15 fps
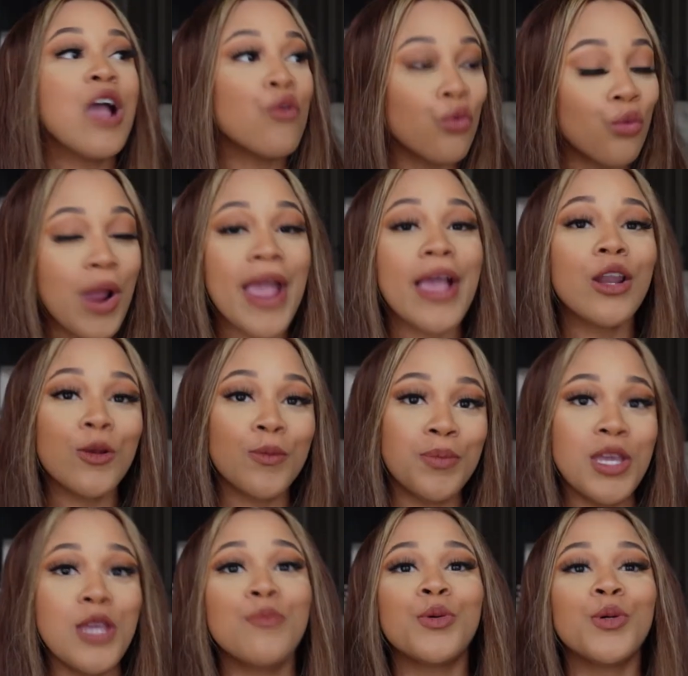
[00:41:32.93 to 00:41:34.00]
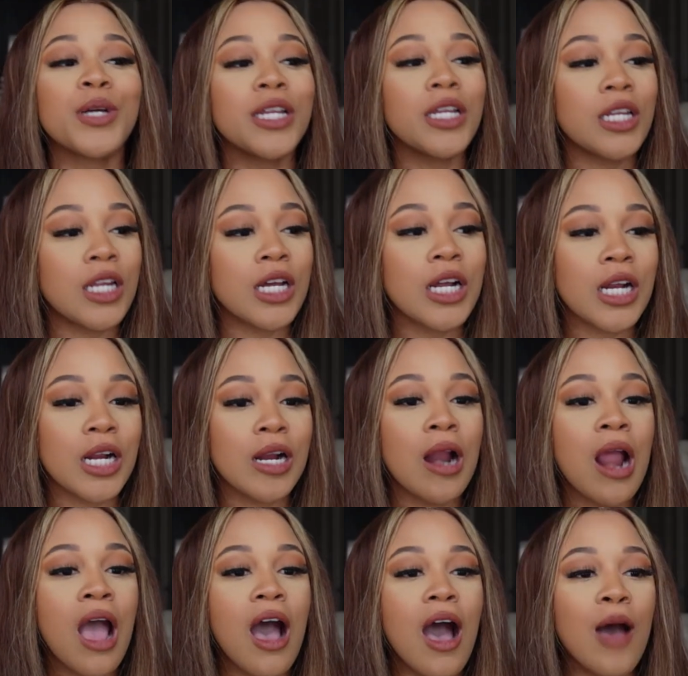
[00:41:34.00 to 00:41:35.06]
Regular people can learn
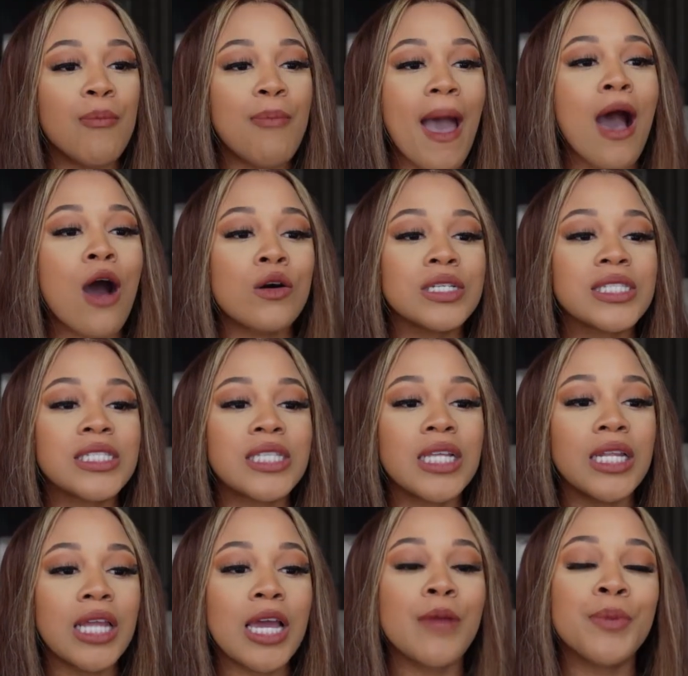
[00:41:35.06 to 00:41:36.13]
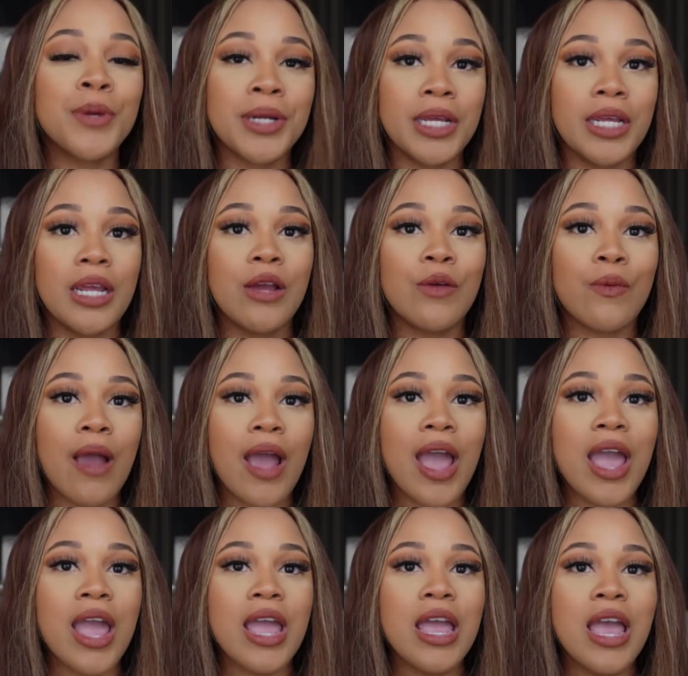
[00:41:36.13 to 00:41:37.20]
about celebrity,
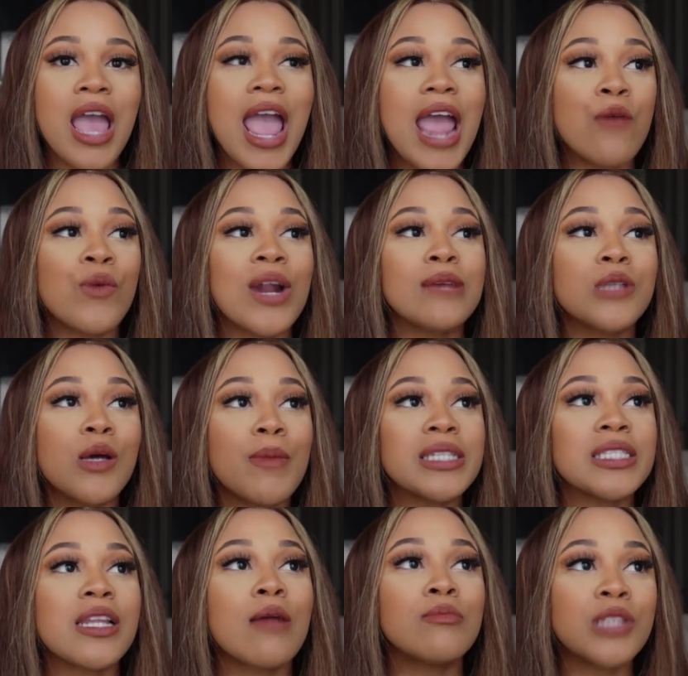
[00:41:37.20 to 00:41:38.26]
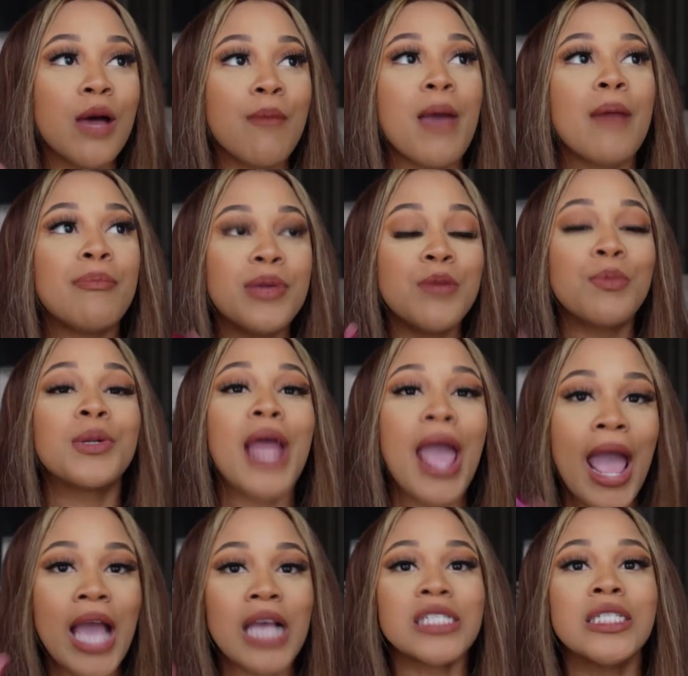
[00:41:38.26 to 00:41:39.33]
right? And when I'm talking about celebrity, I'm talking about people
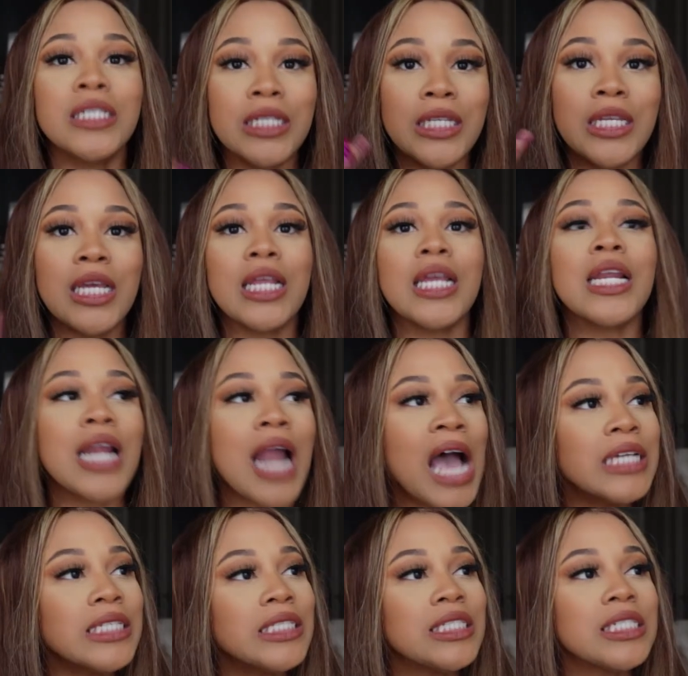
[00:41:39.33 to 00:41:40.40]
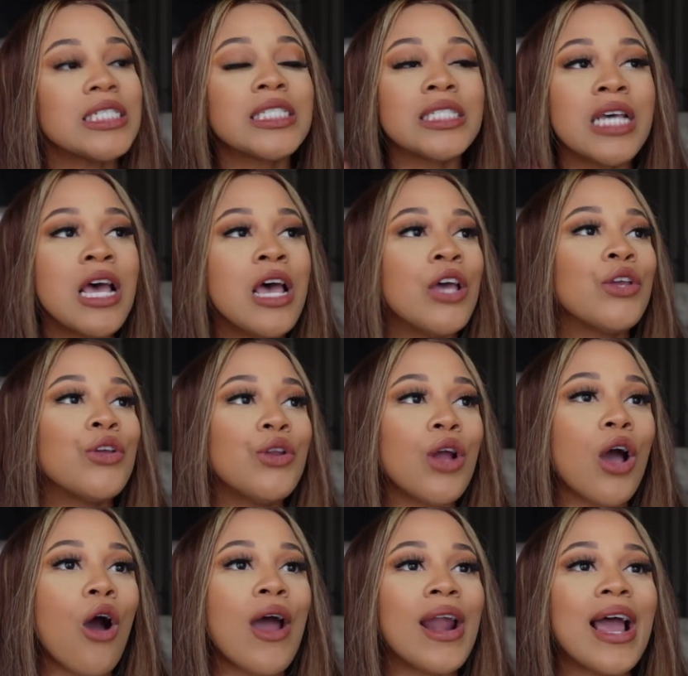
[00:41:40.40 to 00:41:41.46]
that actually did it, not just, you
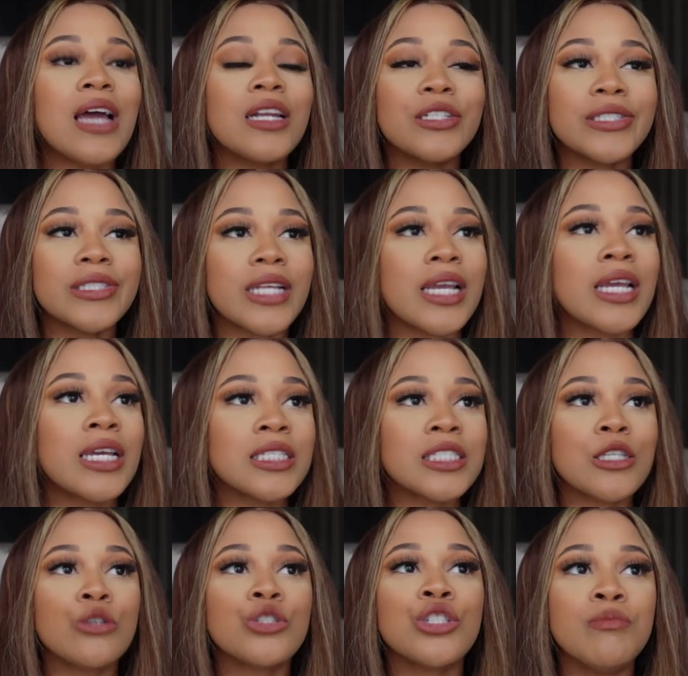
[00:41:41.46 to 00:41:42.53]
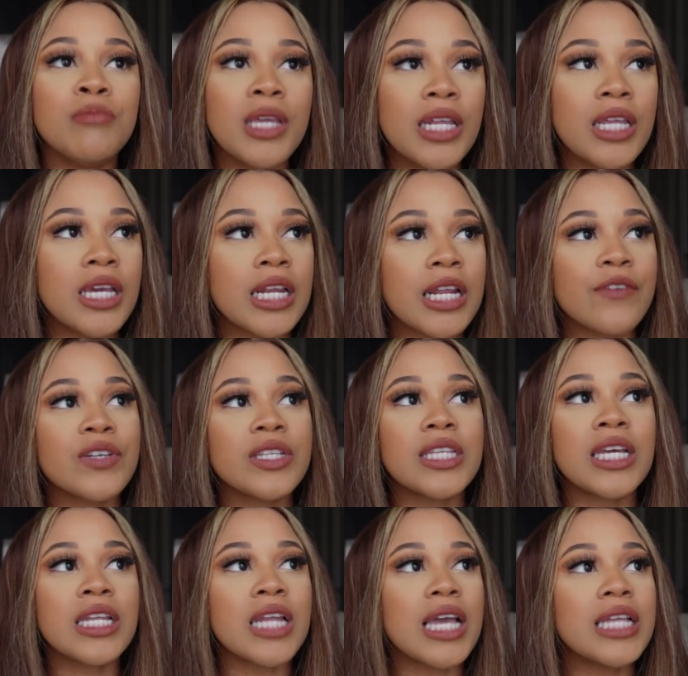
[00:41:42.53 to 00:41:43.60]
know, and I understand social media and
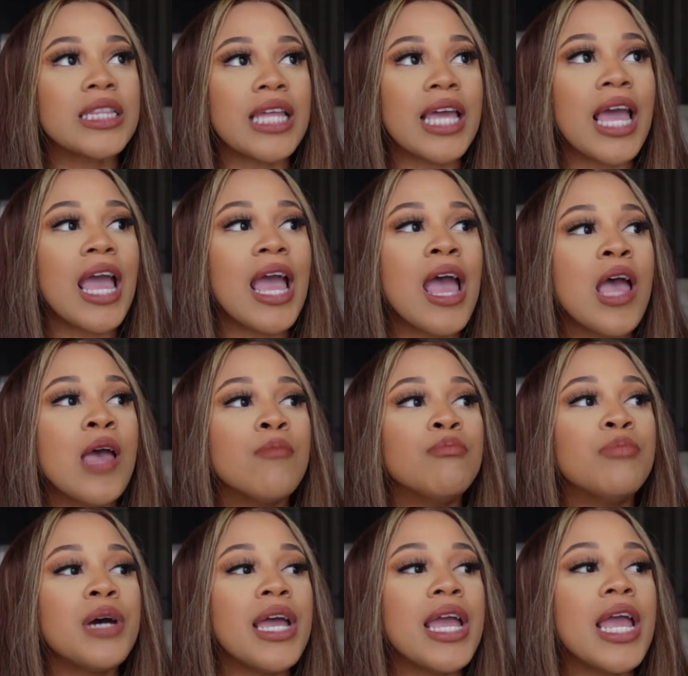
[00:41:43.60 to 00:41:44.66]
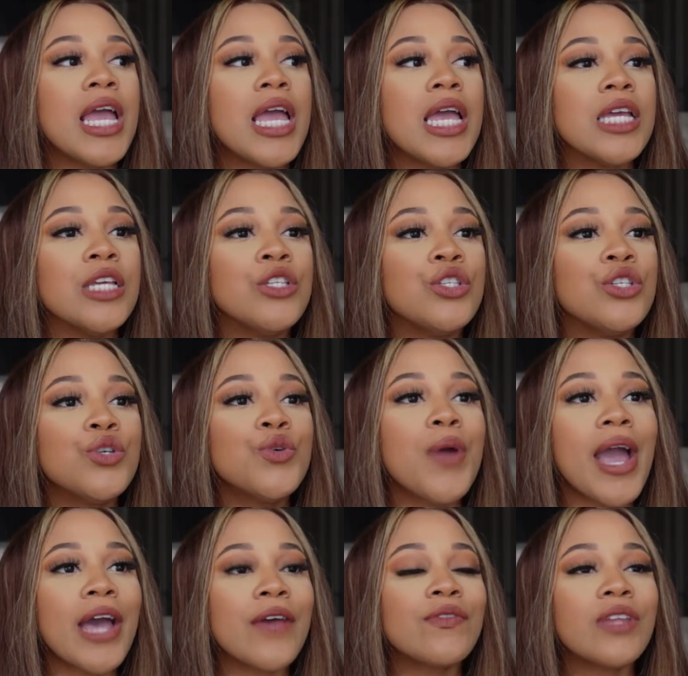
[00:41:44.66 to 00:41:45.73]
everything like that, but you
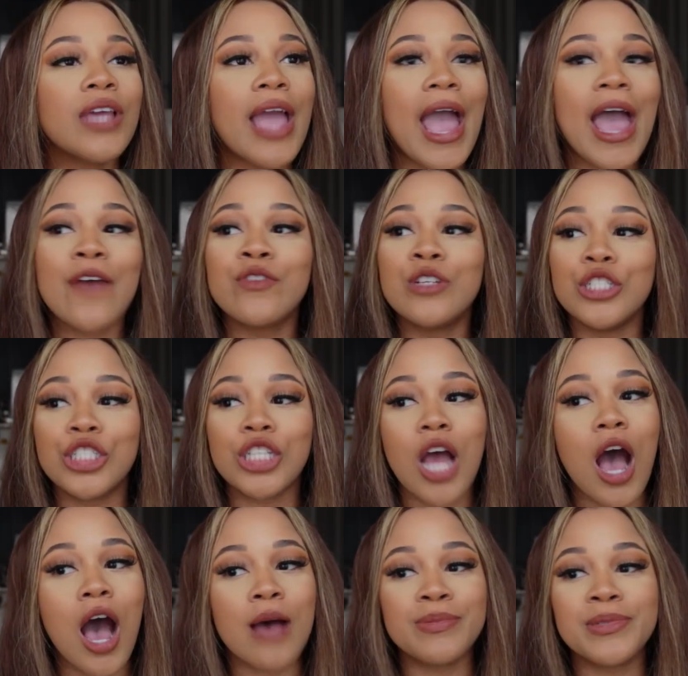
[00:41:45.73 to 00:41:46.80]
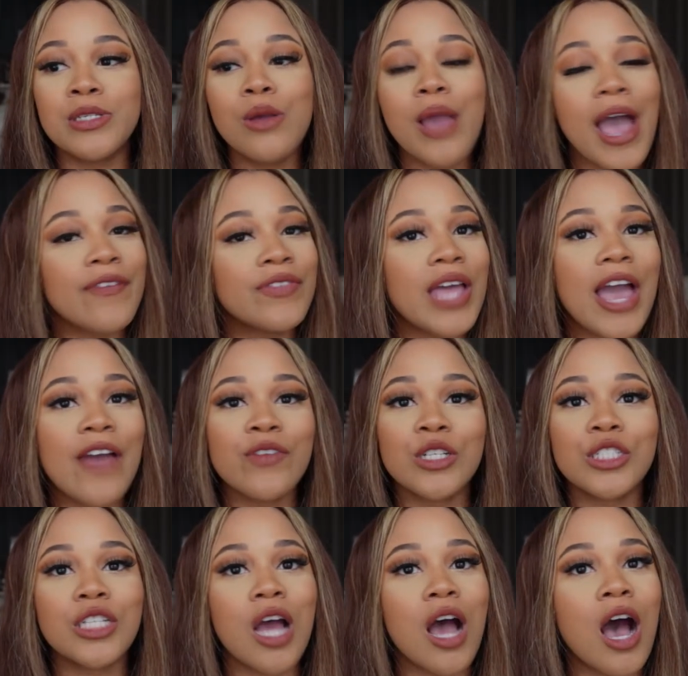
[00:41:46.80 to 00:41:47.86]
have to have your chops. You have to have your
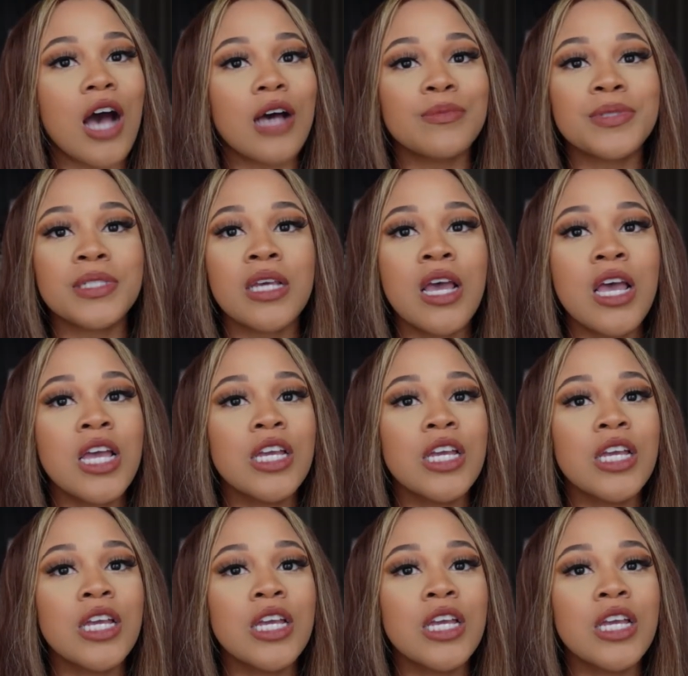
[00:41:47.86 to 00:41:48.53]
chops.